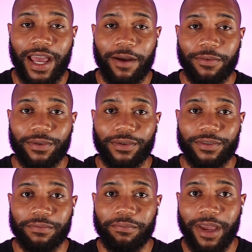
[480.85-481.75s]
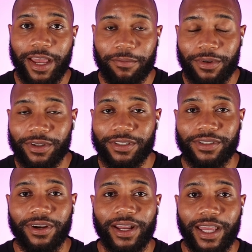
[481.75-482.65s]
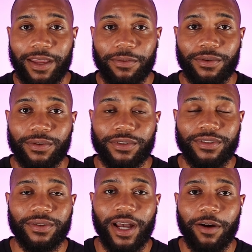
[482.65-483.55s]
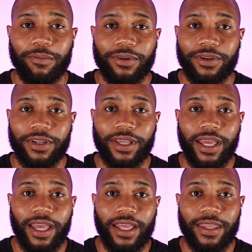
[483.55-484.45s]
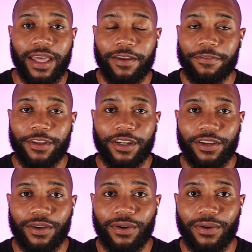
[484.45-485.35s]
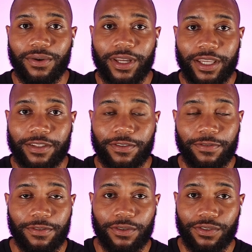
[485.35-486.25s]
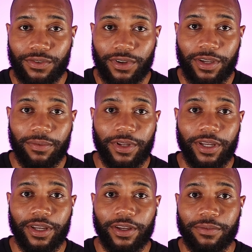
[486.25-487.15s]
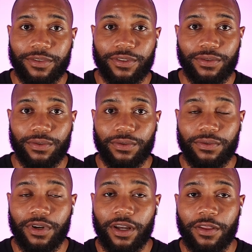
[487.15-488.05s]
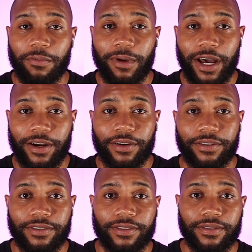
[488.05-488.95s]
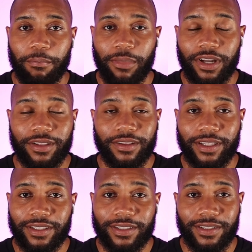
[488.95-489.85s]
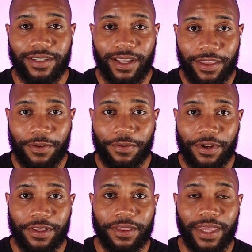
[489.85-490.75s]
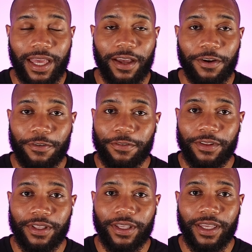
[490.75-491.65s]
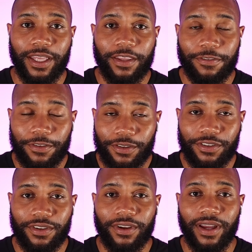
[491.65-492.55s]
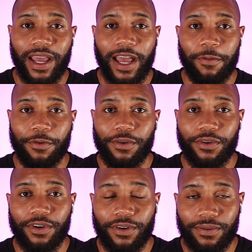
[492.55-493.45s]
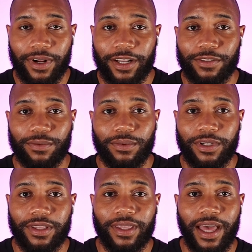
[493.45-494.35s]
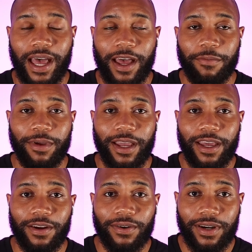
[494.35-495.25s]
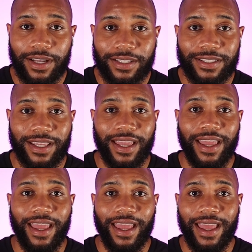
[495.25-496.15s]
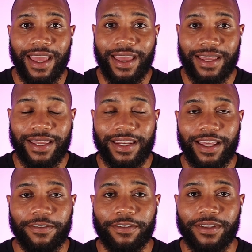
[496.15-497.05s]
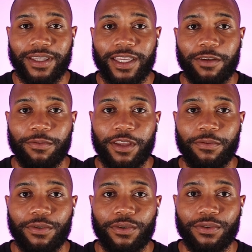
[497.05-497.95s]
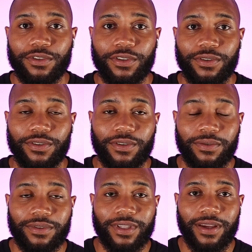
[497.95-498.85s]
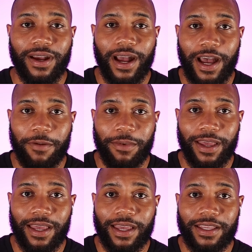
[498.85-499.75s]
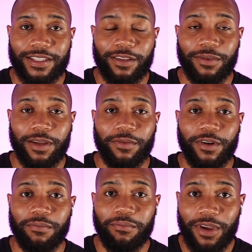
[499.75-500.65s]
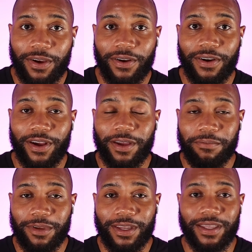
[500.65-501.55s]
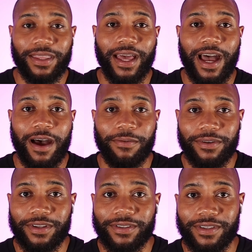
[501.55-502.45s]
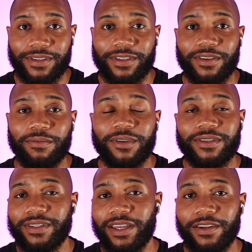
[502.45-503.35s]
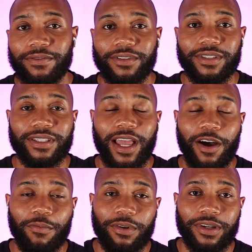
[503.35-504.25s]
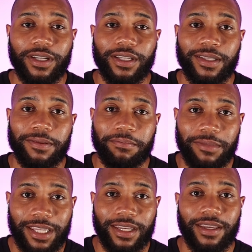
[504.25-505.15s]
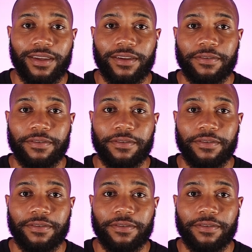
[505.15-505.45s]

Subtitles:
Apple's MacBooks are able to output that video into full screen when it comes to other monitors. But this is another one that hopefully in the future Apple corrects with iPad OS and can definitely get people to use their iPads to be able to mirror and be in the operating system instead of just outputting media.